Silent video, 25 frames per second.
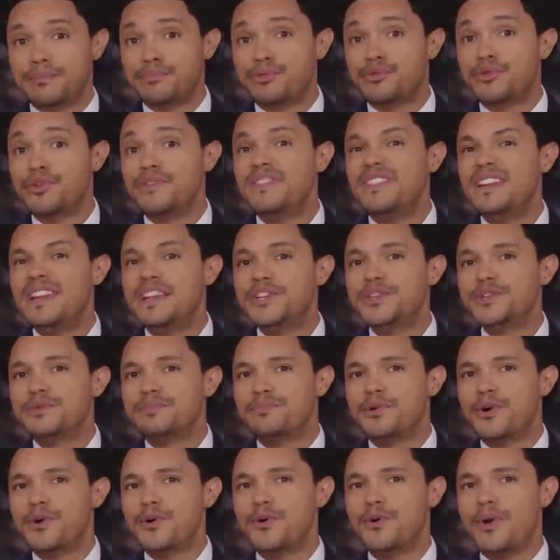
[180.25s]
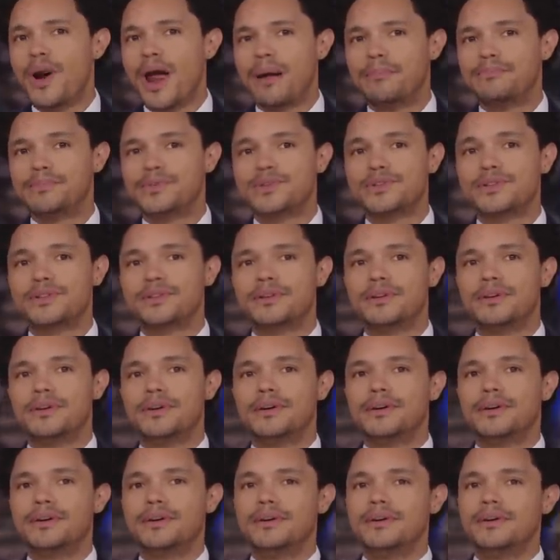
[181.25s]
privilege programs.
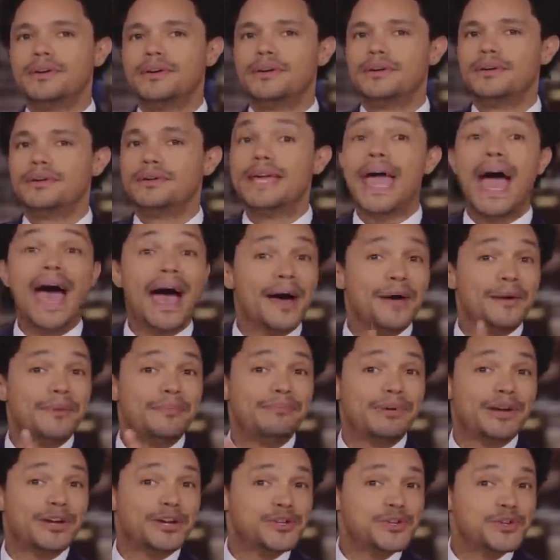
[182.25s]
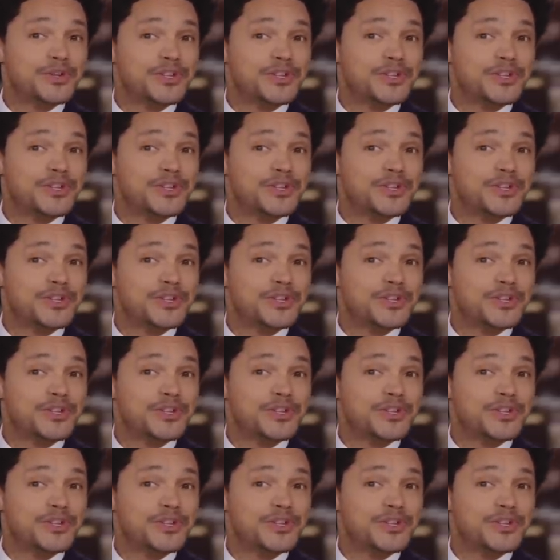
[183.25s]
yeah, because you